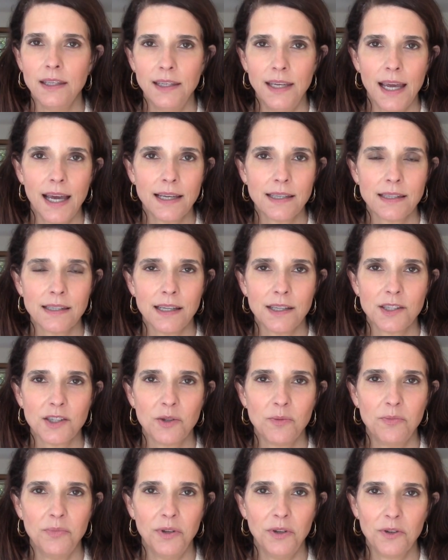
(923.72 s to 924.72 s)
And yes, it's
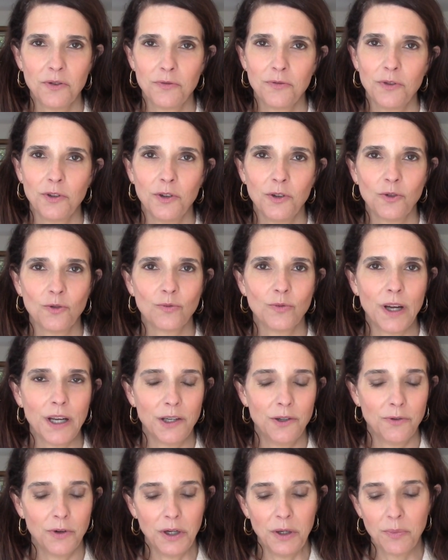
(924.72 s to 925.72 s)
a beautiful
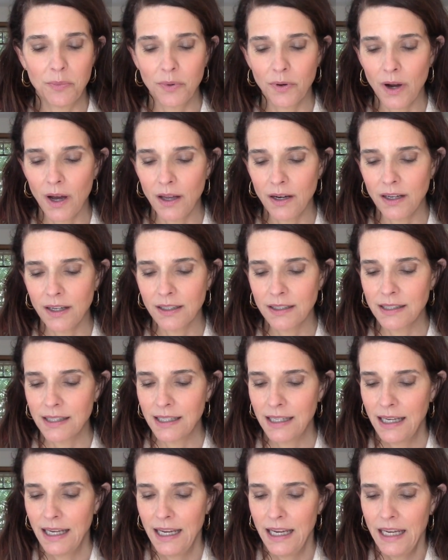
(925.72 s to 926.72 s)
retinoid
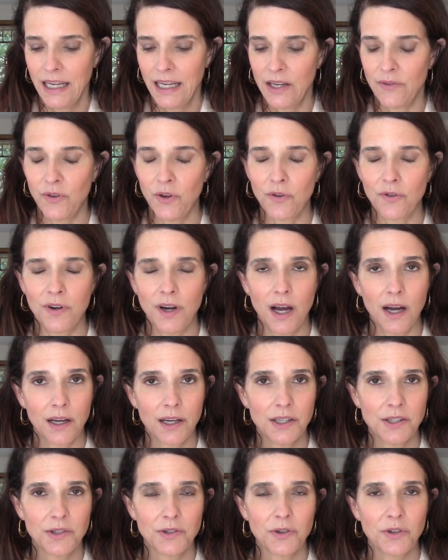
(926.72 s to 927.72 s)
product. If you're not
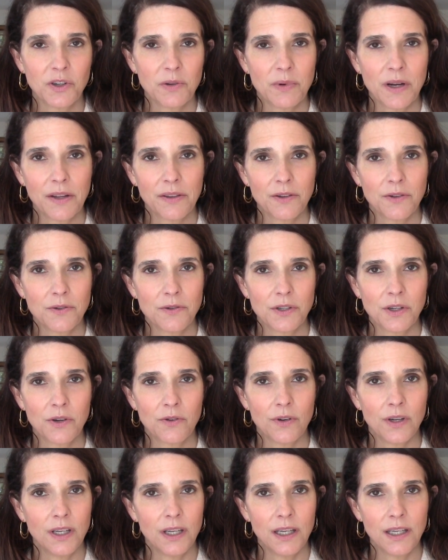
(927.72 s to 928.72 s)
concerned about those
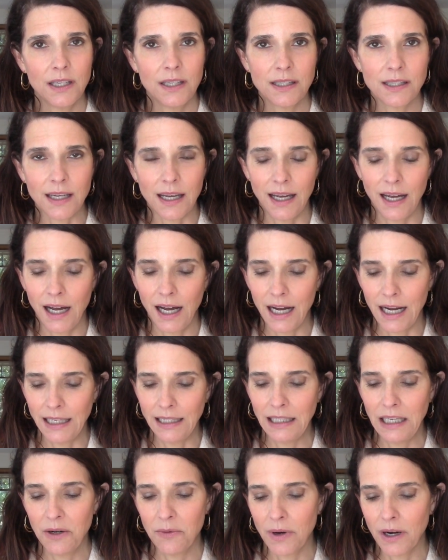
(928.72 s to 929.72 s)
ingredients, I
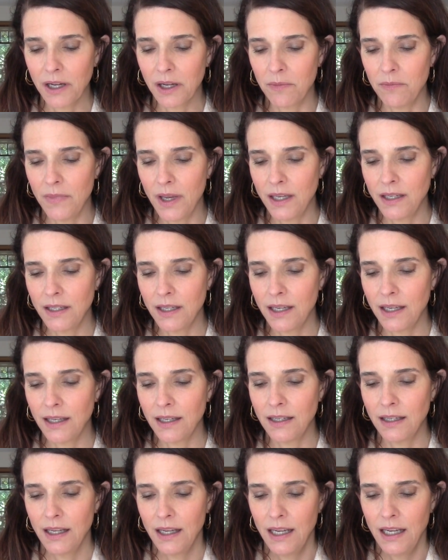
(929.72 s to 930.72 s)
highly recommend
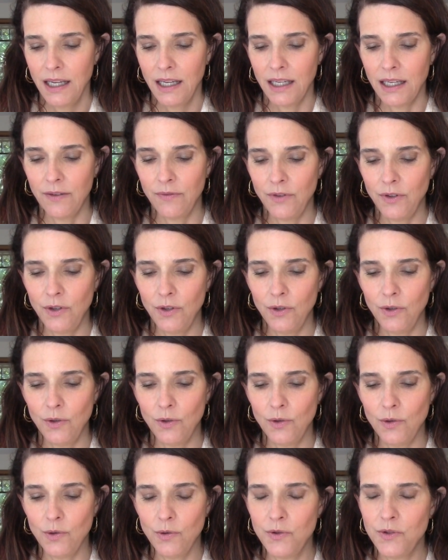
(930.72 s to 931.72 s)
it. If
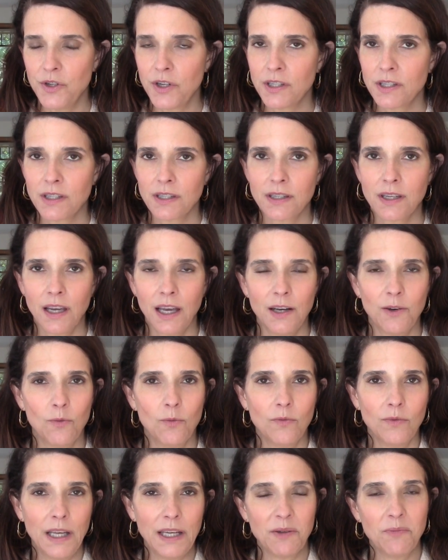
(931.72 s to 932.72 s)
you just kind
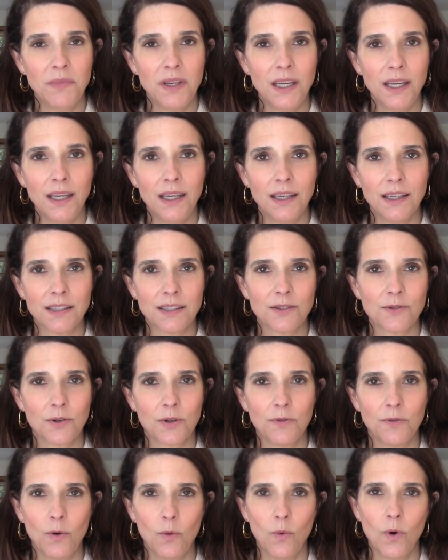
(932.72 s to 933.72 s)
of, like me, it's sort
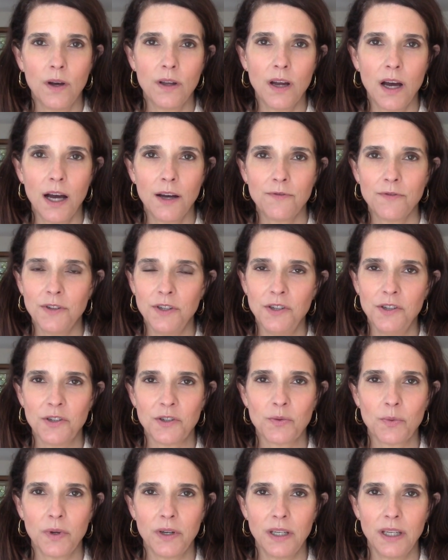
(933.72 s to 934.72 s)
of a one-off and you
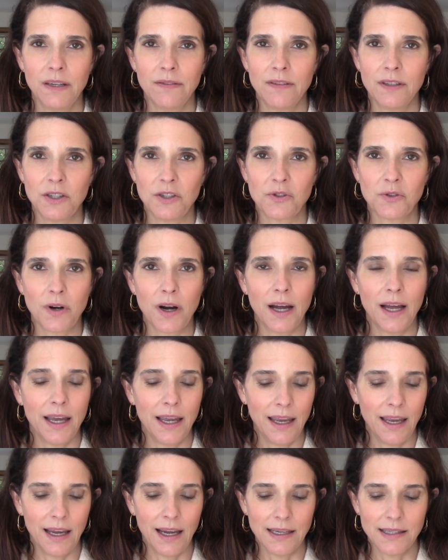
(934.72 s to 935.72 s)
just want to give it a
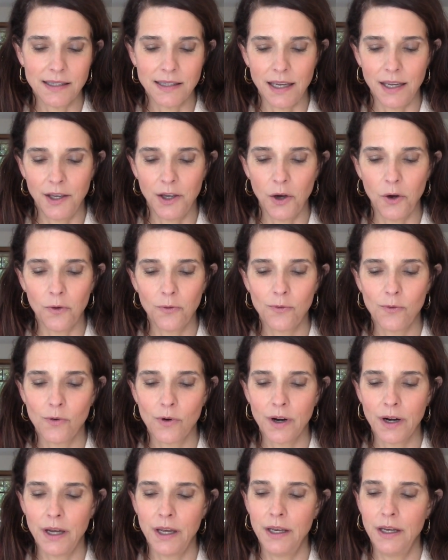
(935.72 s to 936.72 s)
try, I say go
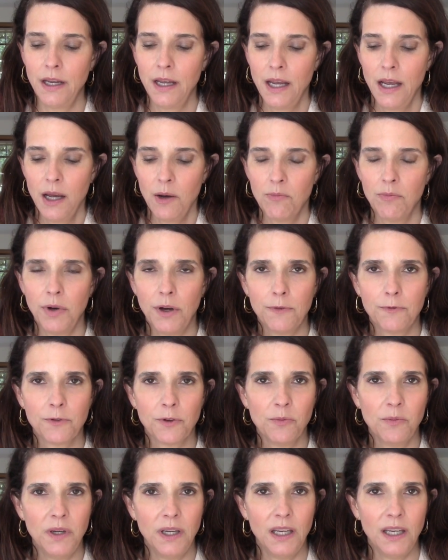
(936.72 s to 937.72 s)
for it. But
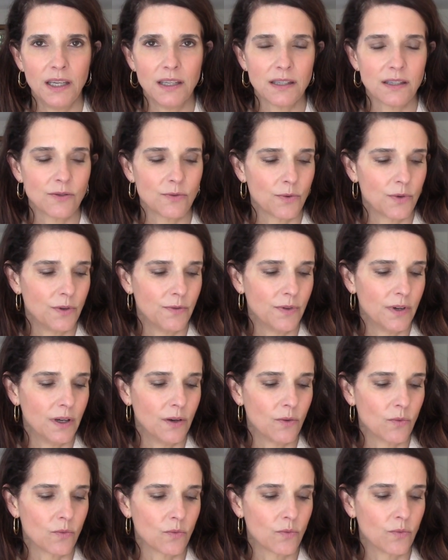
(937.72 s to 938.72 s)
for me, as sort of
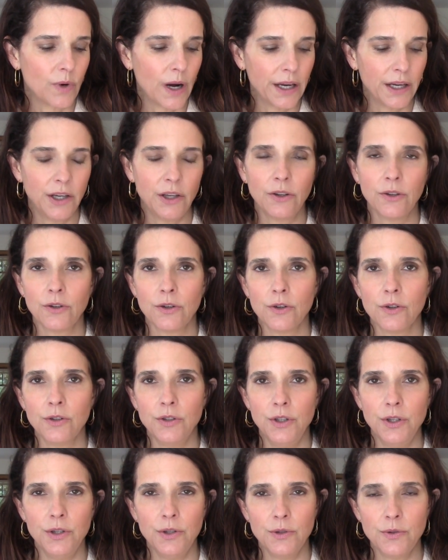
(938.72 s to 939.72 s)
a regular
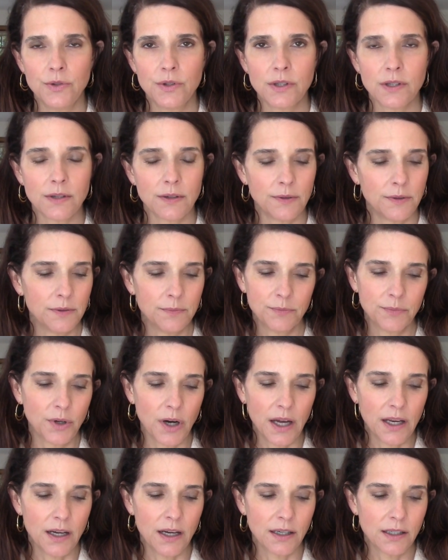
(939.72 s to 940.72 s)
use
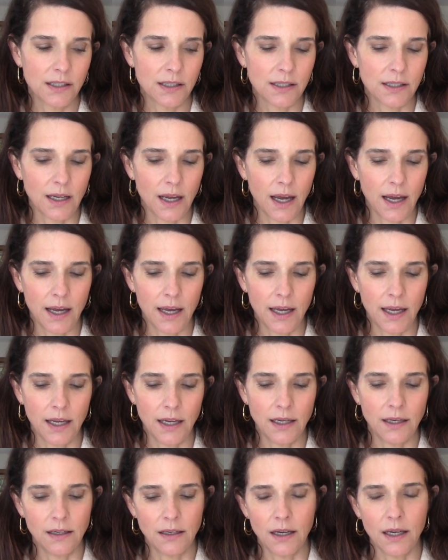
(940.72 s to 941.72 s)
product,
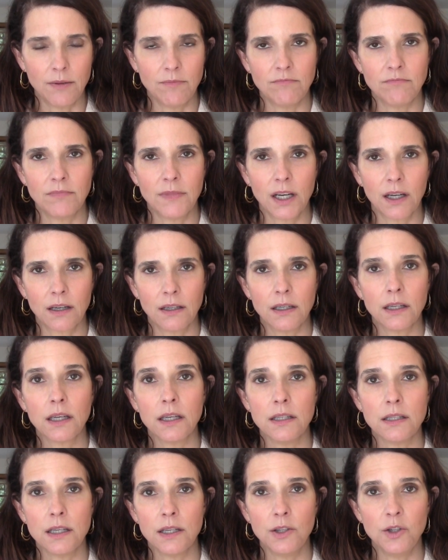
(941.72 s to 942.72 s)
I, I'm not going to
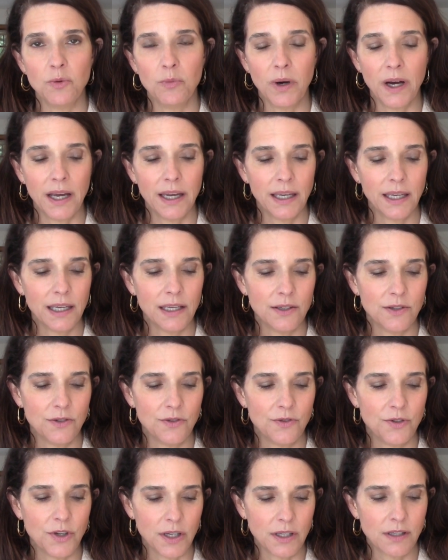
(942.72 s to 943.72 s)
continue buying
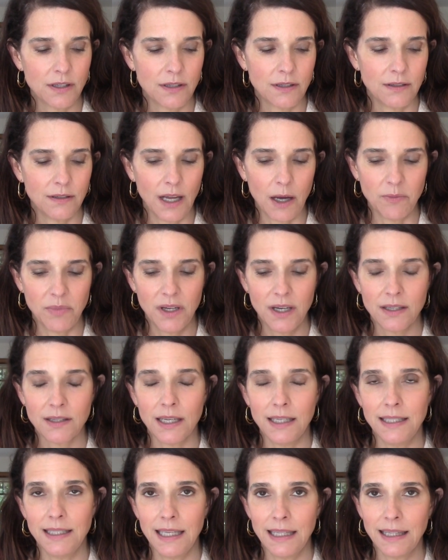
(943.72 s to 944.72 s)
it, just not because
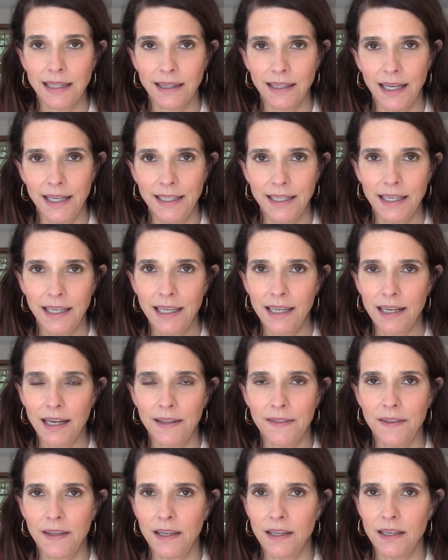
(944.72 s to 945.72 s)
I didn't like it.
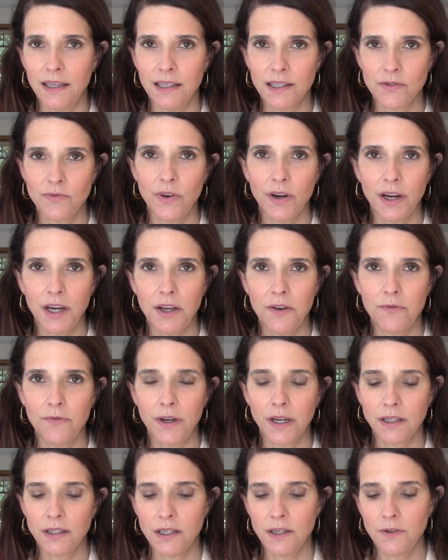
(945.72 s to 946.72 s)
I think it is very
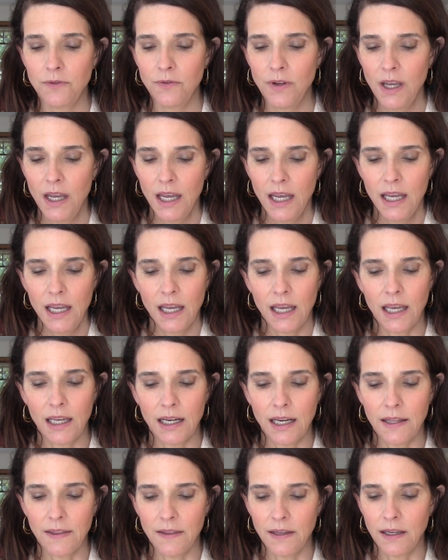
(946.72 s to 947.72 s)
effective,
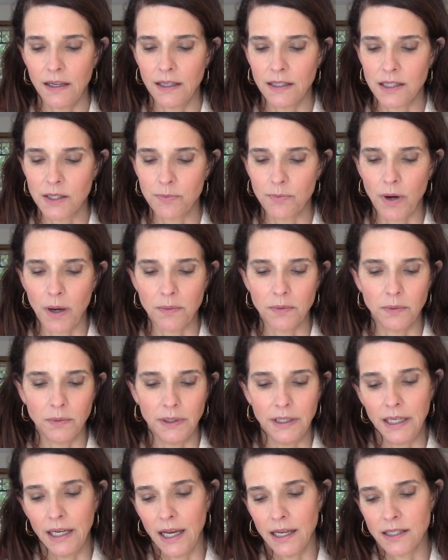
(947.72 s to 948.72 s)
and I think it's
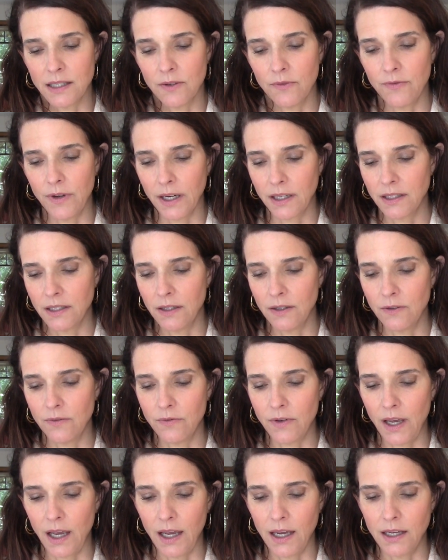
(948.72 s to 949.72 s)
probably as
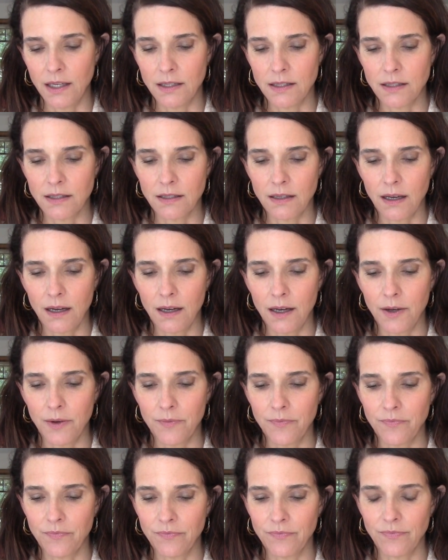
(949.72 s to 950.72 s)
effective as
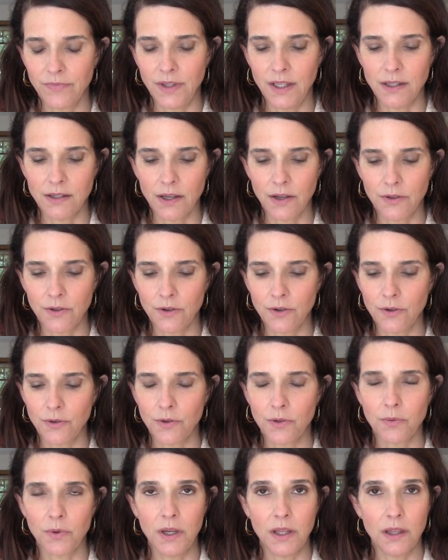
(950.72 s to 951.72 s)
um, these other
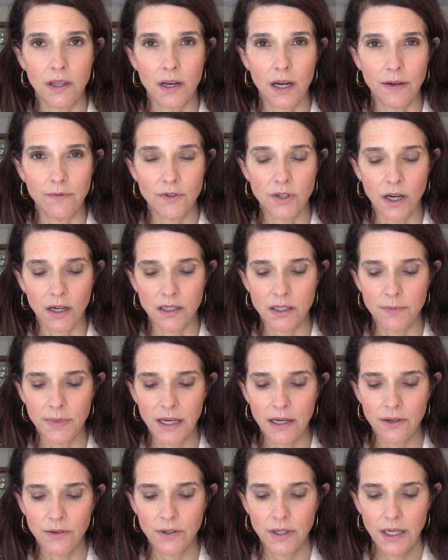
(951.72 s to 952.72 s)
three that I've talked
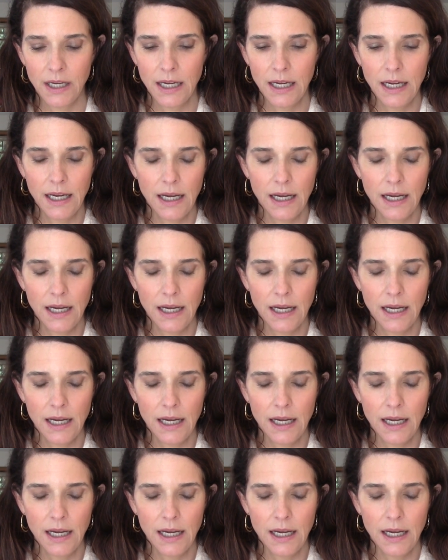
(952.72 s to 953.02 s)
about.